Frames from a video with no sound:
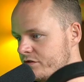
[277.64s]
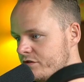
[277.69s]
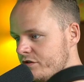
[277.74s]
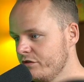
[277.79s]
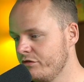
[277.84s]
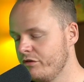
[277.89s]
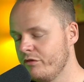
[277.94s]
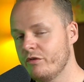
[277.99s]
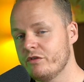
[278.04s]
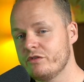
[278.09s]
So
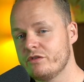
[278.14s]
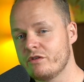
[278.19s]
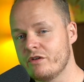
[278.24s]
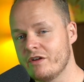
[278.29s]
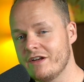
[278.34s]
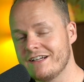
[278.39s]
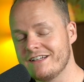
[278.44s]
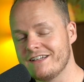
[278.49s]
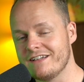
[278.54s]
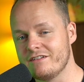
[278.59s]
if you want to
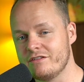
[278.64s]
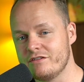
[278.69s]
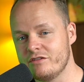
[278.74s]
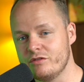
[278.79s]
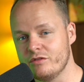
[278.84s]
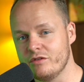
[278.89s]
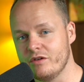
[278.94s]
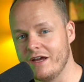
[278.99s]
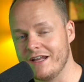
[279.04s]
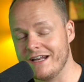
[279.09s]
connect it
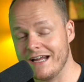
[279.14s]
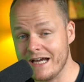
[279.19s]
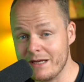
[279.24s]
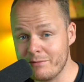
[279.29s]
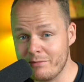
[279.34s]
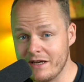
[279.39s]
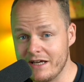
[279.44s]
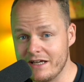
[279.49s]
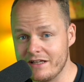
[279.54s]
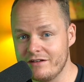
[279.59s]
to an
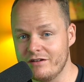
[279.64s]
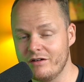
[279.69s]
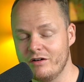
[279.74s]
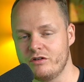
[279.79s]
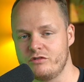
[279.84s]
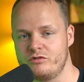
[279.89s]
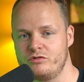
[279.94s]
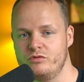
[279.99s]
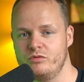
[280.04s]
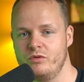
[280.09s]
iPad
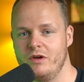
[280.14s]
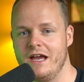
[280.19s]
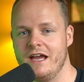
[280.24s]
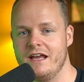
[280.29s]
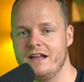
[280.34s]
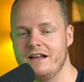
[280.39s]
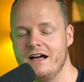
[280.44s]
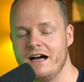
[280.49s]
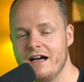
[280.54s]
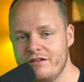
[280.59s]
or to
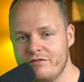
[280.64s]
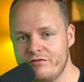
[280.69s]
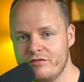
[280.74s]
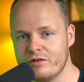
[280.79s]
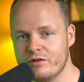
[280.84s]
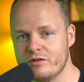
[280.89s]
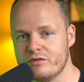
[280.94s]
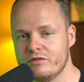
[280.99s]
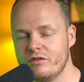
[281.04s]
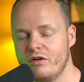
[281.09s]
an
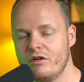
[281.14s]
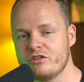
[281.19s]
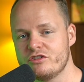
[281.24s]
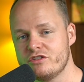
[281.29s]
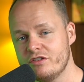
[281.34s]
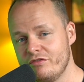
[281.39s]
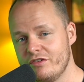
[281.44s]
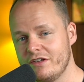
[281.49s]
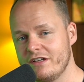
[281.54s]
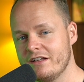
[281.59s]
iPhone or
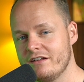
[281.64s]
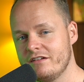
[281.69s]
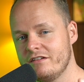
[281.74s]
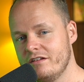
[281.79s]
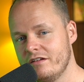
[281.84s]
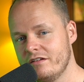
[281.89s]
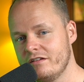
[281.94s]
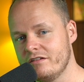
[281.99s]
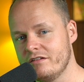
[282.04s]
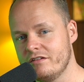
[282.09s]
something that
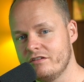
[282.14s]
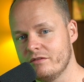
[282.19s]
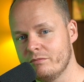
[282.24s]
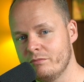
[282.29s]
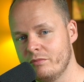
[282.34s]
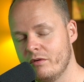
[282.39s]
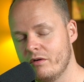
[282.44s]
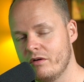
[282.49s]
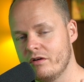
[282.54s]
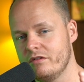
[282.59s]
doesn't
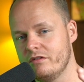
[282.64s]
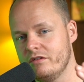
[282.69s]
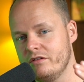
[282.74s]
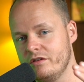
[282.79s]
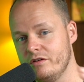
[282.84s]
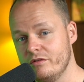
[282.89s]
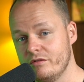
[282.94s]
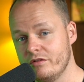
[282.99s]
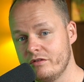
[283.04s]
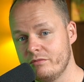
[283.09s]
support the
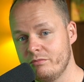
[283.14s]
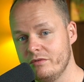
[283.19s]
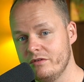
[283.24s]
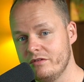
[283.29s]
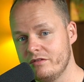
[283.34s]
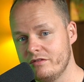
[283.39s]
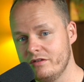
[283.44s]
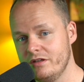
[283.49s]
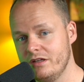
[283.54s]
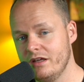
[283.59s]

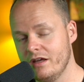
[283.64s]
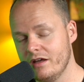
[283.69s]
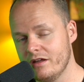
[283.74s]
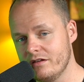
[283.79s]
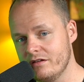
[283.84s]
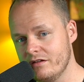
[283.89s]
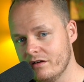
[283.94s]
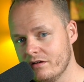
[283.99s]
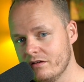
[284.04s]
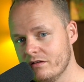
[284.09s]
USB-C
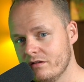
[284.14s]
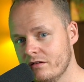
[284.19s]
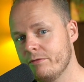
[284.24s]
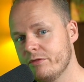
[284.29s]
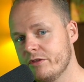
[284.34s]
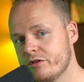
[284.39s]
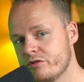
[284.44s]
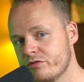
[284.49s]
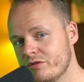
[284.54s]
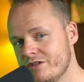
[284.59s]
dongle,
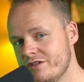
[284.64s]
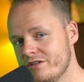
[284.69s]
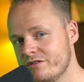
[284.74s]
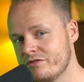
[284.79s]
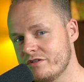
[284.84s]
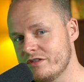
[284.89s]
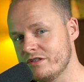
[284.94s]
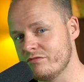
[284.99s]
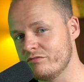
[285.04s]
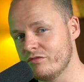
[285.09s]
the
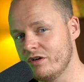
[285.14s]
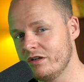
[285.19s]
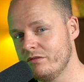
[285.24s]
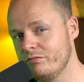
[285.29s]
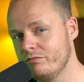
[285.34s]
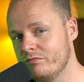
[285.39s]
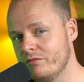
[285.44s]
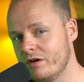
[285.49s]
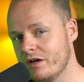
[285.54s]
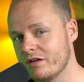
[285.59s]

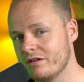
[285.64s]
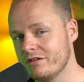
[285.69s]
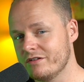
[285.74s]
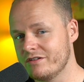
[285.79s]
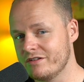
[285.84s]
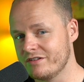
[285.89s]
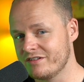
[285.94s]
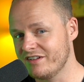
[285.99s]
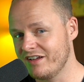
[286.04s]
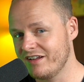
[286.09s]
2021 model
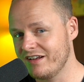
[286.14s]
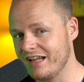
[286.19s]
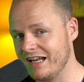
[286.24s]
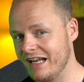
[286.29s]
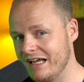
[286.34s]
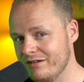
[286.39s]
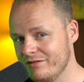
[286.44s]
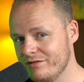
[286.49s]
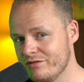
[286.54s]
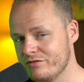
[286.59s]
does not
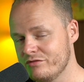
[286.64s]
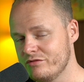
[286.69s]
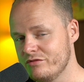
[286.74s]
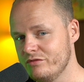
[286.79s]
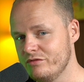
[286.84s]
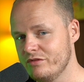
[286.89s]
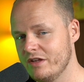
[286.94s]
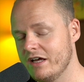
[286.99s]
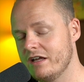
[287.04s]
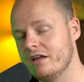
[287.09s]
allow you to
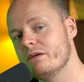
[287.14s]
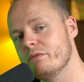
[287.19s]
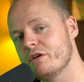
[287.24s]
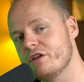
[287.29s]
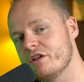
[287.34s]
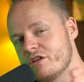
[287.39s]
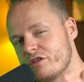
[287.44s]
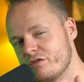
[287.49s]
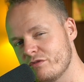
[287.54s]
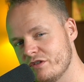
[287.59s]
do that, but
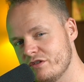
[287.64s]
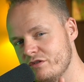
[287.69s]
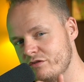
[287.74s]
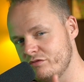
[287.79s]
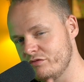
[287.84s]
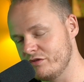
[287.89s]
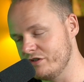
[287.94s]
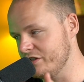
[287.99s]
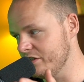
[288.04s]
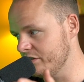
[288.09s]
the
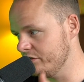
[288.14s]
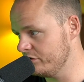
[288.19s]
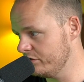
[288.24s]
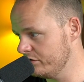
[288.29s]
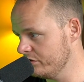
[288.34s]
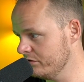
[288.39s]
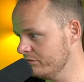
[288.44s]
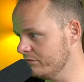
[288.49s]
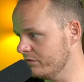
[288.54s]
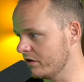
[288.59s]

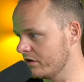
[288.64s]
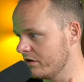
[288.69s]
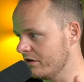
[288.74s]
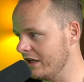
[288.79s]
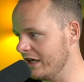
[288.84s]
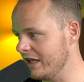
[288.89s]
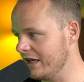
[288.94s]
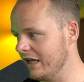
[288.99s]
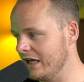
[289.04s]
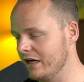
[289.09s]
2022 model
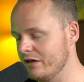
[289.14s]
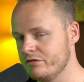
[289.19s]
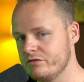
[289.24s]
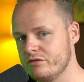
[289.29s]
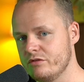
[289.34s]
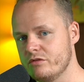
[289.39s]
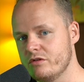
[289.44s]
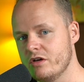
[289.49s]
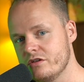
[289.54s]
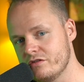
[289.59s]
allows
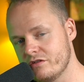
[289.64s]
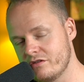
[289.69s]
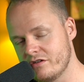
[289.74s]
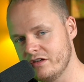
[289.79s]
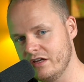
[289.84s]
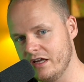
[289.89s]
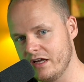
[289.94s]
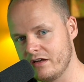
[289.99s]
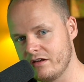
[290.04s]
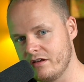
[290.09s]
you to
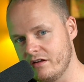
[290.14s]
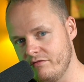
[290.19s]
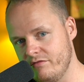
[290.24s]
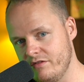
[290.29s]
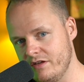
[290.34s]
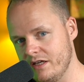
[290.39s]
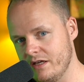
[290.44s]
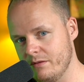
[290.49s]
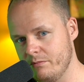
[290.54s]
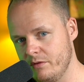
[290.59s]
connect
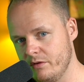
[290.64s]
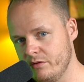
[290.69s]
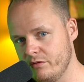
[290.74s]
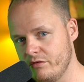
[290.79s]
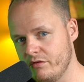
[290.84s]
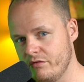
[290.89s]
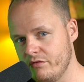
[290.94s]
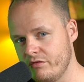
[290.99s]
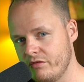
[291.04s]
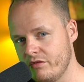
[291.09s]
via
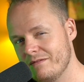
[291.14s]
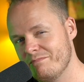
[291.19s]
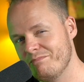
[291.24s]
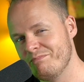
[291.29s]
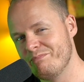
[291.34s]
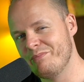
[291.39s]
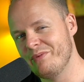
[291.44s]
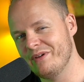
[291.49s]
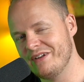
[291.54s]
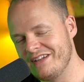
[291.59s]
Bluetooth.
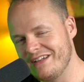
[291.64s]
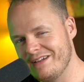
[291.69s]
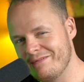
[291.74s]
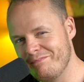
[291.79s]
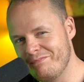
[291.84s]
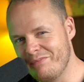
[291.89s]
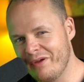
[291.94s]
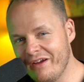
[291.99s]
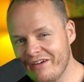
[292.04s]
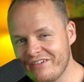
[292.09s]
But
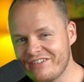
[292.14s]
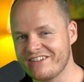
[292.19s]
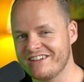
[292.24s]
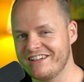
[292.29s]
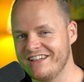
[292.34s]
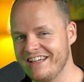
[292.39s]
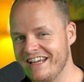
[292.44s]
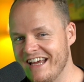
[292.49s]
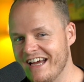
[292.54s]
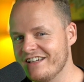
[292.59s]

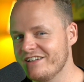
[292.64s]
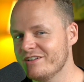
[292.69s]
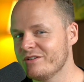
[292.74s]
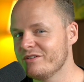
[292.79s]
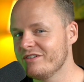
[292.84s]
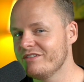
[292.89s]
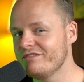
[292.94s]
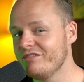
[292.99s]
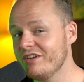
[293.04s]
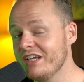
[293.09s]
personally, I
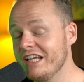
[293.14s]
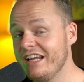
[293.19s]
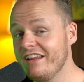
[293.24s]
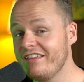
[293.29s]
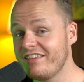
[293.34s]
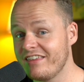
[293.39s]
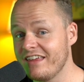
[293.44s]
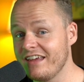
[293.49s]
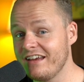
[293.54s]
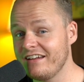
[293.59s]
don't really
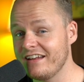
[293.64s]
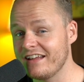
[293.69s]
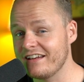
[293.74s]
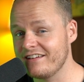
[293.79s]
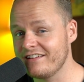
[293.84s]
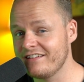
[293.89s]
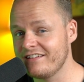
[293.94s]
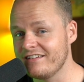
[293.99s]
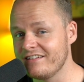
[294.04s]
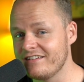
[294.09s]
think that
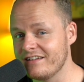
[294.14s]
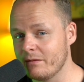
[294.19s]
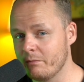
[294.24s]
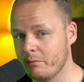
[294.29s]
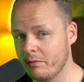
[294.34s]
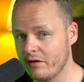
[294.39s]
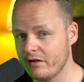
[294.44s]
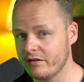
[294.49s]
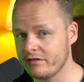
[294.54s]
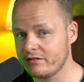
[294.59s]
this is a
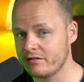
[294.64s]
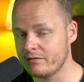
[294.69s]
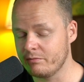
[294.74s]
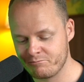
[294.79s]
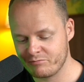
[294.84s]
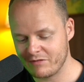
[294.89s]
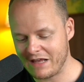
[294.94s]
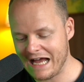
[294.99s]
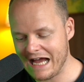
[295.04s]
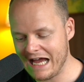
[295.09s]
plus
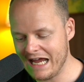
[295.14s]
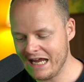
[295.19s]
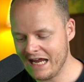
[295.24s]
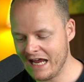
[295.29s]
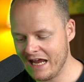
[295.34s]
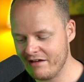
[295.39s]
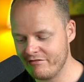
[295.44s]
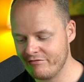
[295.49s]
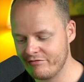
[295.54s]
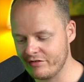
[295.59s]
I
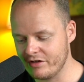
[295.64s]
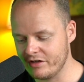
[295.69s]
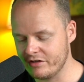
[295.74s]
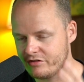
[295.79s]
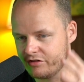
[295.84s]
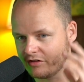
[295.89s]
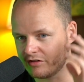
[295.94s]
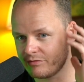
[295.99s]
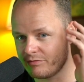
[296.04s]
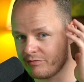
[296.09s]
have uh,
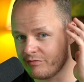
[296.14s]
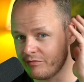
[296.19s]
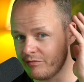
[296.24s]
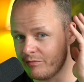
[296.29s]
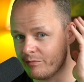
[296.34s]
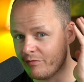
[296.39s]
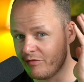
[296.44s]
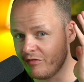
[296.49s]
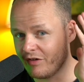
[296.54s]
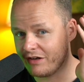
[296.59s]
just
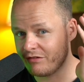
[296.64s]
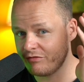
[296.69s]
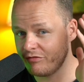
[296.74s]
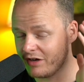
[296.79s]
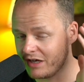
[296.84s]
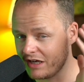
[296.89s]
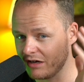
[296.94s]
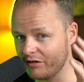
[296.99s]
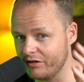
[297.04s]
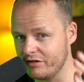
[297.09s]
fat
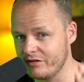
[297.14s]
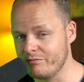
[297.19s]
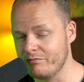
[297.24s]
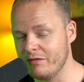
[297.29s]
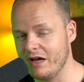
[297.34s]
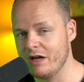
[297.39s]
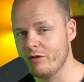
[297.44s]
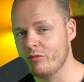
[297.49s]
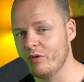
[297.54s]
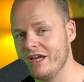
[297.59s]
fingered
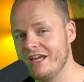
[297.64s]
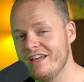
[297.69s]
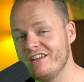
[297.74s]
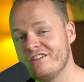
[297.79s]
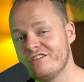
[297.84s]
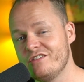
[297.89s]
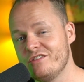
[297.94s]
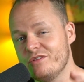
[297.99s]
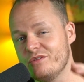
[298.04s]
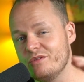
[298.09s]
my way
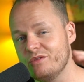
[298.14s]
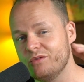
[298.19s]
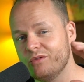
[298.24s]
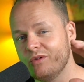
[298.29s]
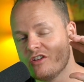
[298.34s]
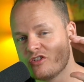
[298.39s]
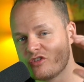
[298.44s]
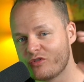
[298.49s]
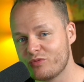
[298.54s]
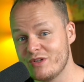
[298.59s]

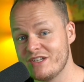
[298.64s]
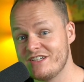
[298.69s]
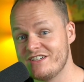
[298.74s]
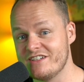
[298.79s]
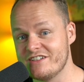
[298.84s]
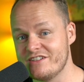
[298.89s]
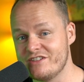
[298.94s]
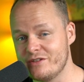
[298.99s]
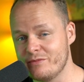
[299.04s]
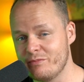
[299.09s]
to switch
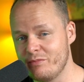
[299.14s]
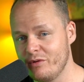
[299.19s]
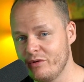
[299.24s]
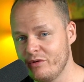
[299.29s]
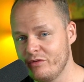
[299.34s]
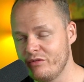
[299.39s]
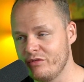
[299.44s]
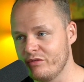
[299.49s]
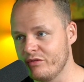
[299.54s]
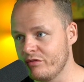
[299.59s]
it to
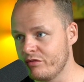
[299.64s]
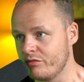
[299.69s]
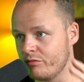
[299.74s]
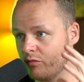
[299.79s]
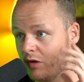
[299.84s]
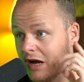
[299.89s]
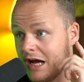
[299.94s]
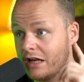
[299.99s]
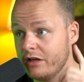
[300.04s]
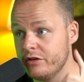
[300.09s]
Bluetooth
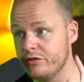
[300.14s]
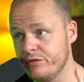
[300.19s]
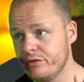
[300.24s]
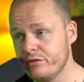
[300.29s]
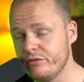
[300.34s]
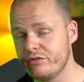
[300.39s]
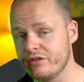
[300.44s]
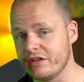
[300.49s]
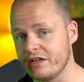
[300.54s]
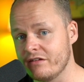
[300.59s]
while
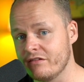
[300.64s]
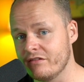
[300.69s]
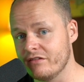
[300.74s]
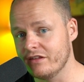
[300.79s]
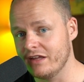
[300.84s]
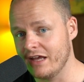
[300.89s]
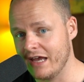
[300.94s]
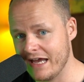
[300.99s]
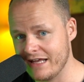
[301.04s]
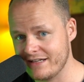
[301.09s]

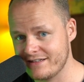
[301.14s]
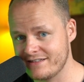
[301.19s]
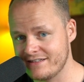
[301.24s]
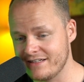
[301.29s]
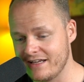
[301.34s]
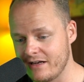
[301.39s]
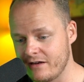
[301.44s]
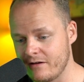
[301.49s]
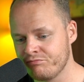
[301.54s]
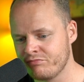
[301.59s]
using the
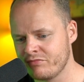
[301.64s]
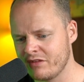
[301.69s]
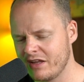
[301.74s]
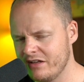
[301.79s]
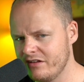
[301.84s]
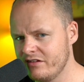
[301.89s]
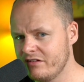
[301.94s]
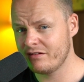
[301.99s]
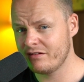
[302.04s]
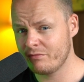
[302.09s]
headset.
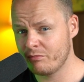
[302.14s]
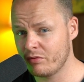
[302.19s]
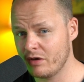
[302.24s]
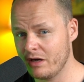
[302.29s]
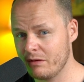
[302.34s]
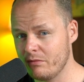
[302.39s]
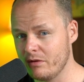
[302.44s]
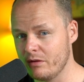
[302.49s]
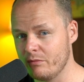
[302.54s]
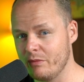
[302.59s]
And a
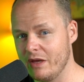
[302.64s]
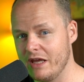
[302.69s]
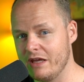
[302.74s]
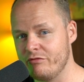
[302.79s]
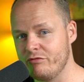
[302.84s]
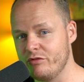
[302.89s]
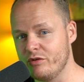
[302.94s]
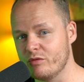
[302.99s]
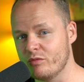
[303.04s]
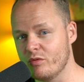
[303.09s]
problem
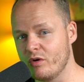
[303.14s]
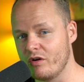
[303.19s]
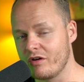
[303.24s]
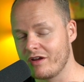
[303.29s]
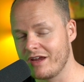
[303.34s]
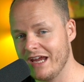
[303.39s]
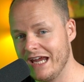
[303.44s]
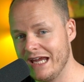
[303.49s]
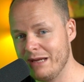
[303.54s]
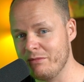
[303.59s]
if you were
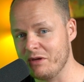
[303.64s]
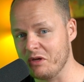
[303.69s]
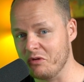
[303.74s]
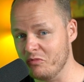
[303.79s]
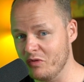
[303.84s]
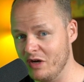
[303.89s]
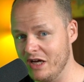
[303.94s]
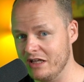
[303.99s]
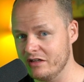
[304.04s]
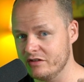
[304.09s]

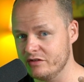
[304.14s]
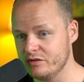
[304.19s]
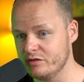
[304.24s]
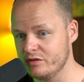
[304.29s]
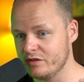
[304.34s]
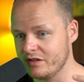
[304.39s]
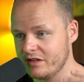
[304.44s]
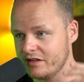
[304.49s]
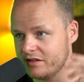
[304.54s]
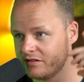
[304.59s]
gaming while
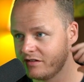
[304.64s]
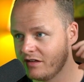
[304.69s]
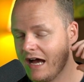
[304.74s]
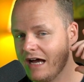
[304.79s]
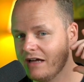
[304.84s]
doing this.